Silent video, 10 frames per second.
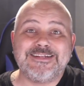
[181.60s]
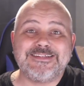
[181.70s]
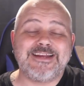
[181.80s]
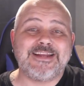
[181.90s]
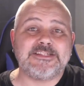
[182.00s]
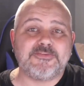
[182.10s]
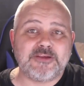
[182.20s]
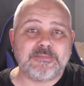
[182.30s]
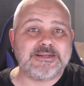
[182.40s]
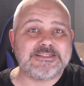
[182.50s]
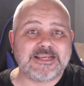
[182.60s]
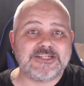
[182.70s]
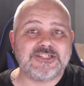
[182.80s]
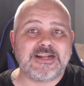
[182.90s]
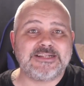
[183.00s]
10 days of
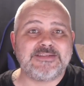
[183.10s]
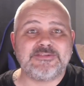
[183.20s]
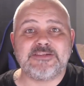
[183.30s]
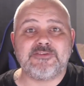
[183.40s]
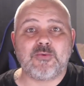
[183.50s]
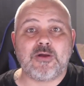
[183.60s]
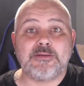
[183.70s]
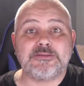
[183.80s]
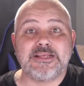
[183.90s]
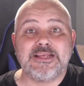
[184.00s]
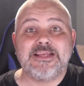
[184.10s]
rehabilitation activity requirements